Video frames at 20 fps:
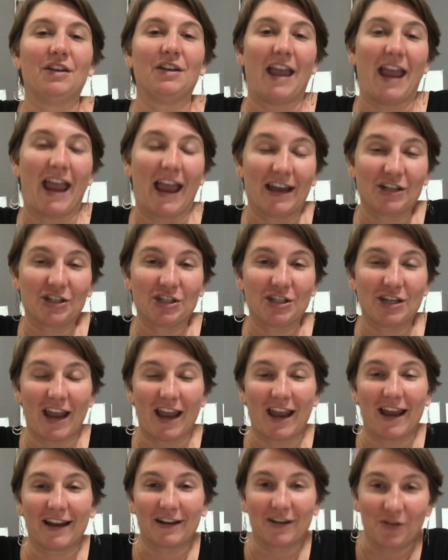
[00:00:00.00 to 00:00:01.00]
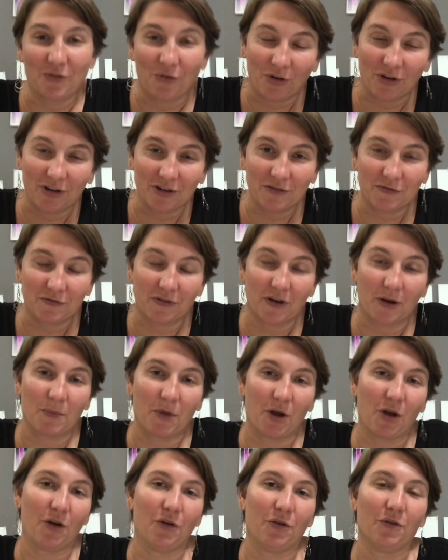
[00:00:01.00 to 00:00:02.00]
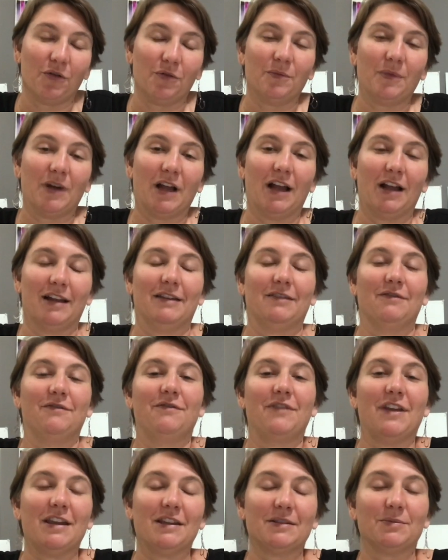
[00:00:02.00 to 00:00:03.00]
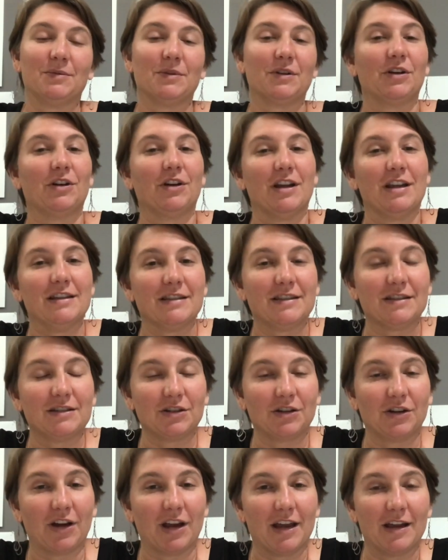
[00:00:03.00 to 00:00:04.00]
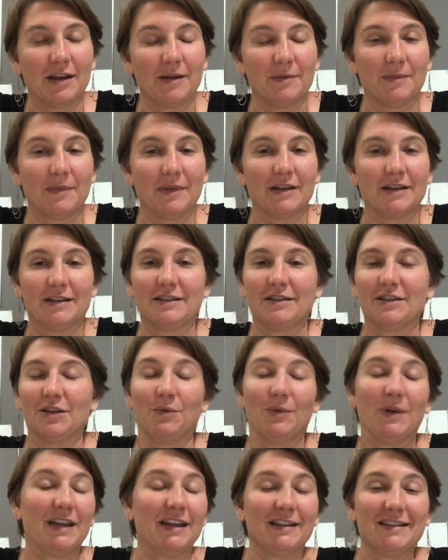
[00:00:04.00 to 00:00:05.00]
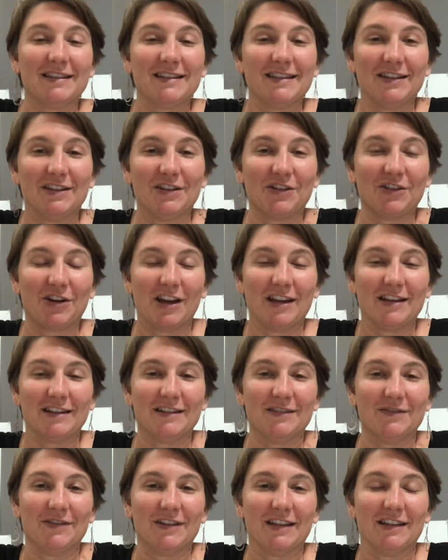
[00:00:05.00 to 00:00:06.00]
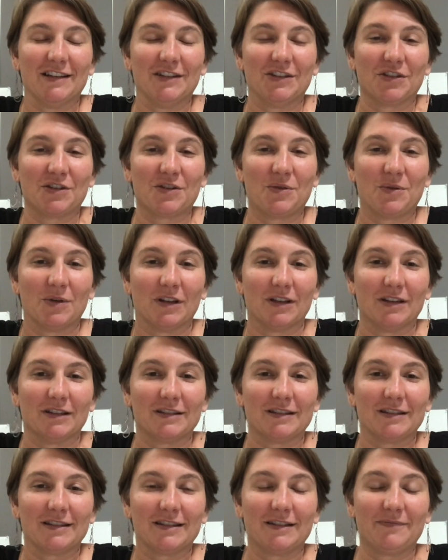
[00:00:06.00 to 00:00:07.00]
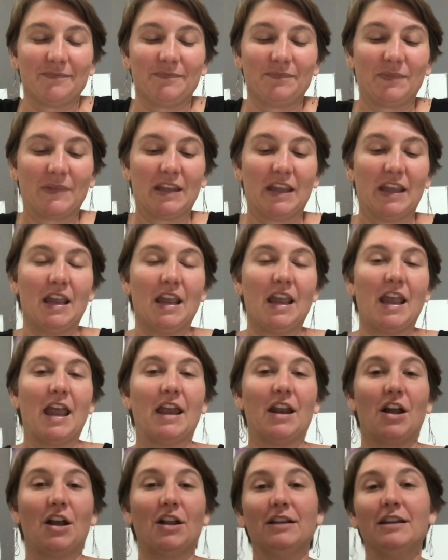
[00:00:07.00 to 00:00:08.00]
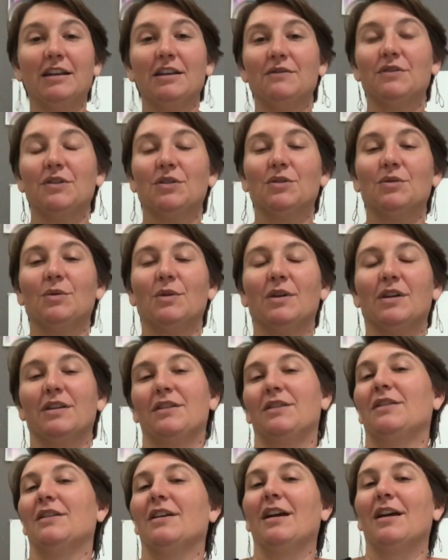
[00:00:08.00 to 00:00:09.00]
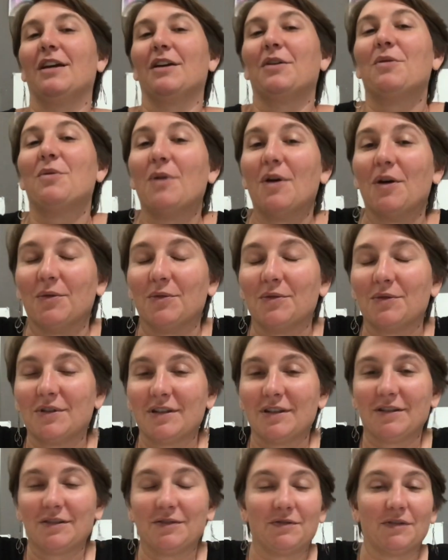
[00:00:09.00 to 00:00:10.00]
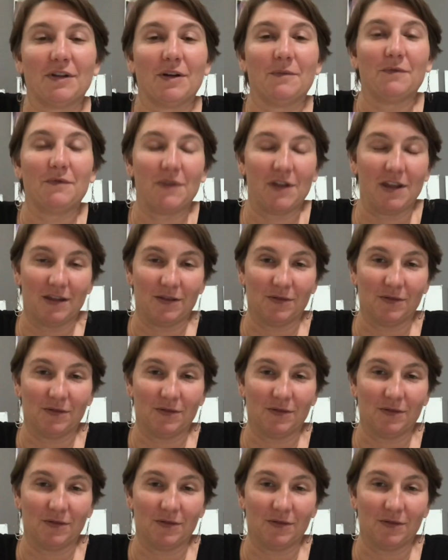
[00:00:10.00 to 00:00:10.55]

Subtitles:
hashtag Norton from home on Facebook or Instagram so we can see your creativity in your quilts. And I'll leave you with a quote from Faith